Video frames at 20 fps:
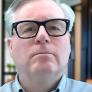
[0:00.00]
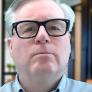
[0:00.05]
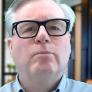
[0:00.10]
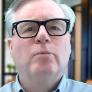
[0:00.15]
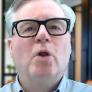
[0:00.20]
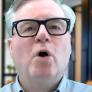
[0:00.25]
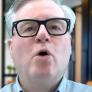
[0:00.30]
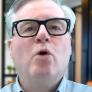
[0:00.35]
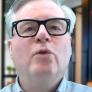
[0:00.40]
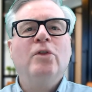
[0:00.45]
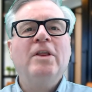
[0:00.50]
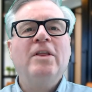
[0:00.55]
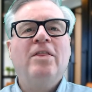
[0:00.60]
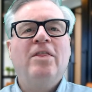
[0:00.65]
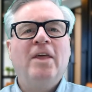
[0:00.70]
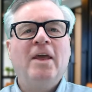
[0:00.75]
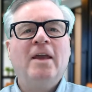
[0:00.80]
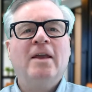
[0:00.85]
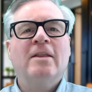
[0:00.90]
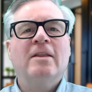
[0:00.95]
Only
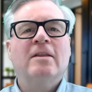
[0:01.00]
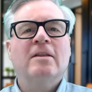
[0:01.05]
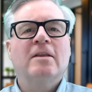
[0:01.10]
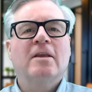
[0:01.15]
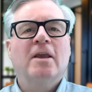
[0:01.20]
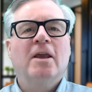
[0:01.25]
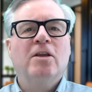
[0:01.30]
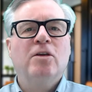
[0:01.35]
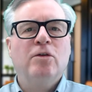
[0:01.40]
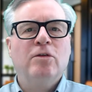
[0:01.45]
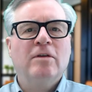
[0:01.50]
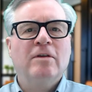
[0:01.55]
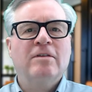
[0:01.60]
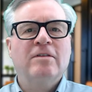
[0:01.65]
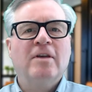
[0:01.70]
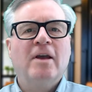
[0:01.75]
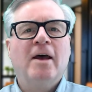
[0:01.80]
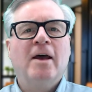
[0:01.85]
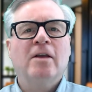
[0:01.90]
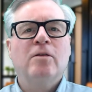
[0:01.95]
then can you
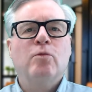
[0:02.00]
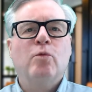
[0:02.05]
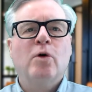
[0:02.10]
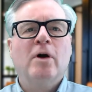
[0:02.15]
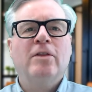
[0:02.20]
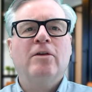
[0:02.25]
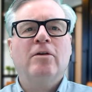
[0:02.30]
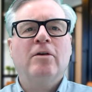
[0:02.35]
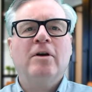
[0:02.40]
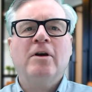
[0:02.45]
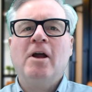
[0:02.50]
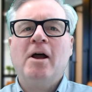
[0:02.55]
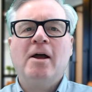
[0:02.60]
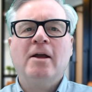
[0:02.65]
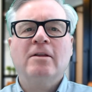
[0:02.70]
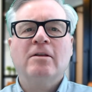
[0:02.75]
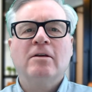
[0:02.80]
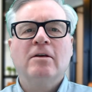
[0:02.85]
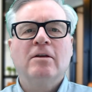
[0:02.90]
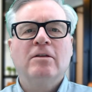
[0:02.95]
decide whether or
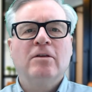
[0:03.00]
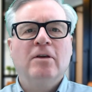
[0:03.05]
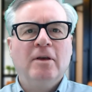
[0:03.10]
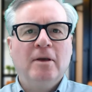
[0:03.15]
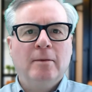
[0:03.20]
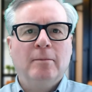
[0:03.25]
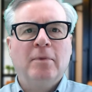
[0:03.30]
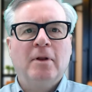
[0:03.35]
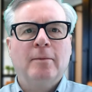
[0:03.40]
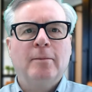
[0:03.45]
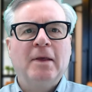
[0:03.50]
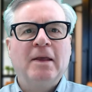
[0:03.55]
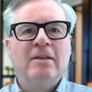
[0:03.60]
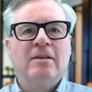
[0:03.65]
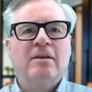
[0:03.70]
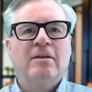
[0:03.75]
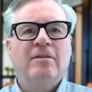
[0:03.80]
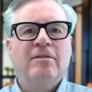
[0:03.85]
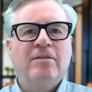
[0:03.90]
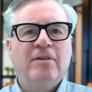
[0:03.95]
not to implement
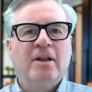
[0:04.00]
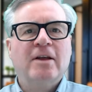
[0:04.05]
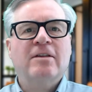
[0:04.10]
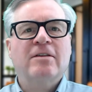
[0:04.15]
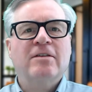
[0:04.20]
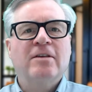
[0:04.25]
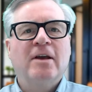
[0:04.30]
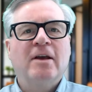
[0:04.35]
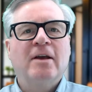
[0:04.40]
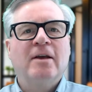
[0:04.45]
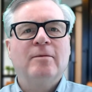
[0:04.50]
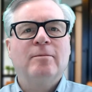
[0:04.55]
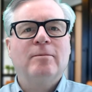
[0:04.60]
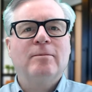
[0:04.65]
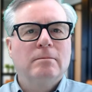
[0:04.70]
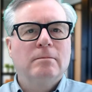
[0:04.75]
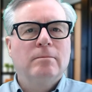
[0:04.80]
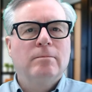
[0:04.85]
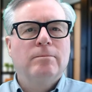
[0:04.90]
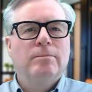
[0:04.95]
Flextime.
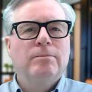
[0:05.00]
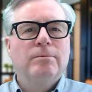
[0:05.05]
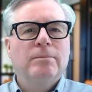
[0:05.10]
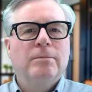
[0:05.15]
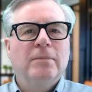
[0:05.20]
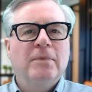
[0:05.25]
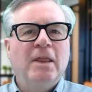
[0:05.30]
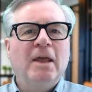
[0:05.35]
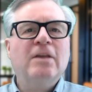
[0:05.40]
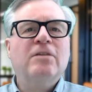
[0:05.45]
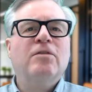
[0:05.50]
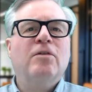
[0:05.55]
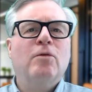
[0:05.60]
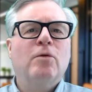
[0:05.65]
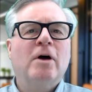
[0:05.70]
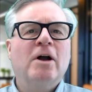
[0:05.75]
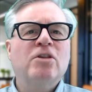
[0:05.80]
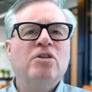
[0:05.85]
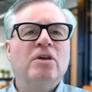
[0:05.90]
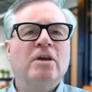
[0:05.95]
Thanks for
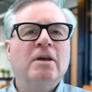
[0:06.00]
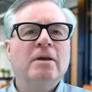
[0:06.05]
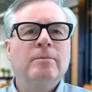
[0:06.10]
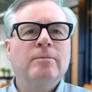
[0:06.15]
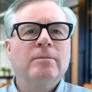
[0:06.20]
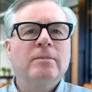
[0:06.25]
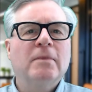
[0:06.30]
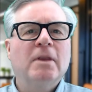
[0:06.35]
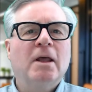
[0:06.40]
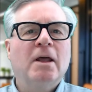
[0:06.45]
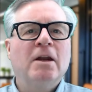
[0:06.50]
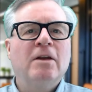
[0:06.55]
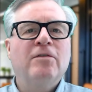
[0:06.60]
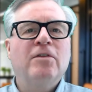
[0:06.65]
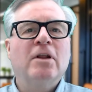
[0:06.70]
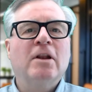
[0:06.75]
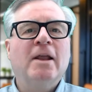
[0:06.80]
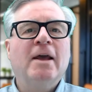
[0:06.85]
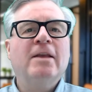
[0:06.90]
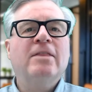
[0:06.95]
watching, and if you
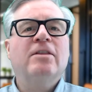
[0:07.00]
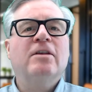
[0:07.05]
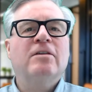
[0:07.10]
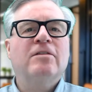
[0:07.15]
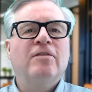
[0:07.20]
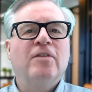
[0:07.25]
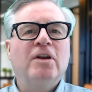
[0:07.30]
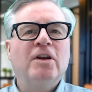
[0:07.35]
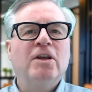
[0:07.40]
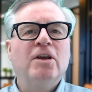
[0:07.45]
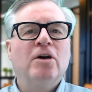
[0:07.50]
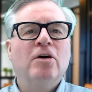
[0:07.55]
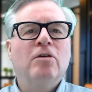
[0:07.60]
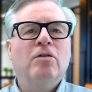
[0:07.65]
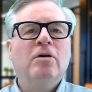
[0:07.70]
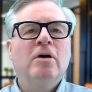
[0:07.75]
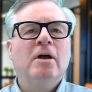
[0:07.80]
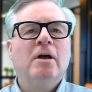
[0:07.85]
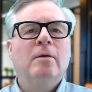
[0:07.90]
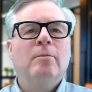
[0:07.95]
like this video,
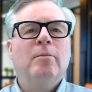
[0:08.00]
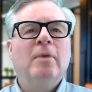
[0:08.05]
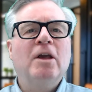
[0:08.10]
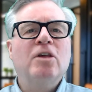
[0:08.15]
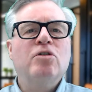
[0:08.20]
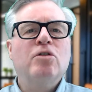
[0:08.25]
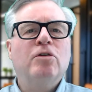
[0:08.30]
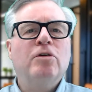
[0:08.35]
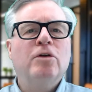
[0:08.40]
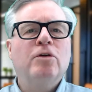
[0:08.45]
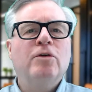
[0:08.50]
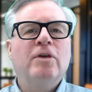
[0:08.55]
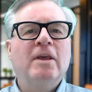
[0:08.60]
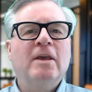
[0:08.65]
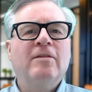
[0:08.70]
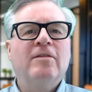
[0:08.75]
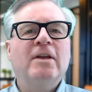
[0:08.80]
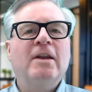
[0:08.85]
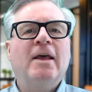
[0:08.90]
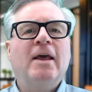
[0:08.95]
make sure you
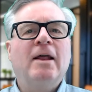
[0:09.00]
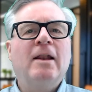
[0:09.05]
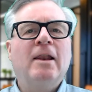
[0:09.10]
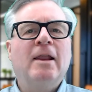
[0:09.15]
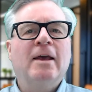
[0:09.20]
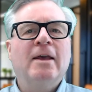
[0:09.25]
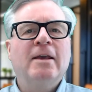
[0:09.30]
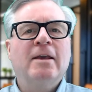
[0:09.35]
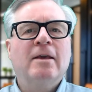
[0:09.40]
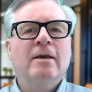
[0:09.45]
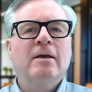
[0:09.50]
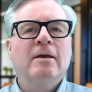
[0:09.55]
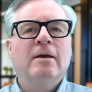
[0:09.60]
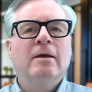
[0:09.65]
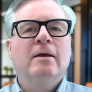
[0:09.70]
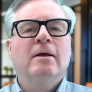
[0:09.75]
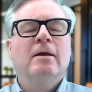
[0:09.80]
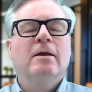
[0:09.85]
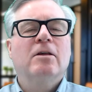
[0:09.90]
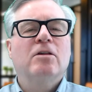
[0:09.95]
give it a like,
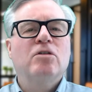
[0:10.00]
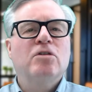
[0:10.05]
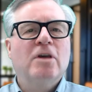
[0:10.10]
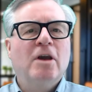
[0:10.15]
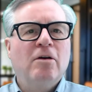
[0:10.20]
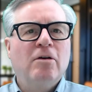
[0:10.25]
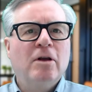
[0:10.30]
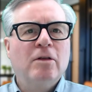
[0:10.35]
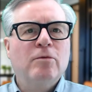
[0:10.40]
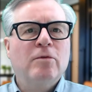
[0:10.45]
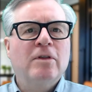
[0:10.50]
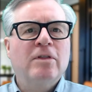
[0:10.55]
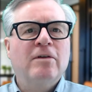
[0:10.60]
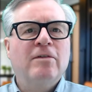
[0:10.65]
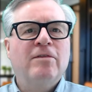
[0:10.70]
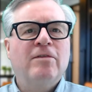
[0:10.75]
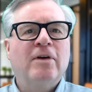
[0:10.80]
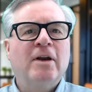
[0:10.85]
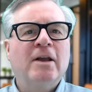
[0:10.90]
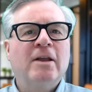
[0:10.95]
share it with a
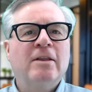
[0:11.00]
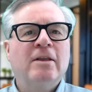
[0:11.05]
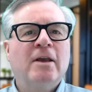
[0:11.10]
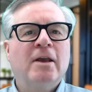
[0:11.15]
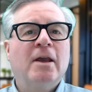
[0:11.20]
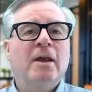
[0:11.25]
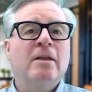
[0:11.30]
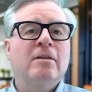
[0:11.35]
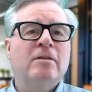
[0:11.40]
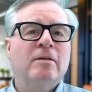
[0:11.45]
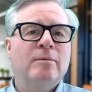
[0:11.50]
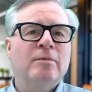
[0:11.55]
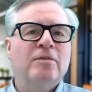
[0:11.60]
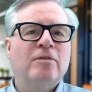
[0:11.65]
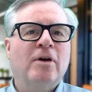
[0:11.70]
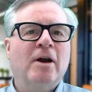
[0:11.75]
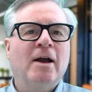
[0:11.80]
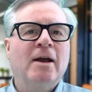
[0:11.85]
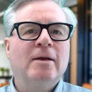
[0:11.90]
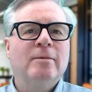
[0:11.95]
friend, and
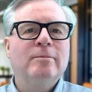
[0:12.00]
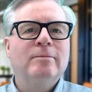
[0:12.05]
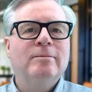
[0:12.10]
subscribe.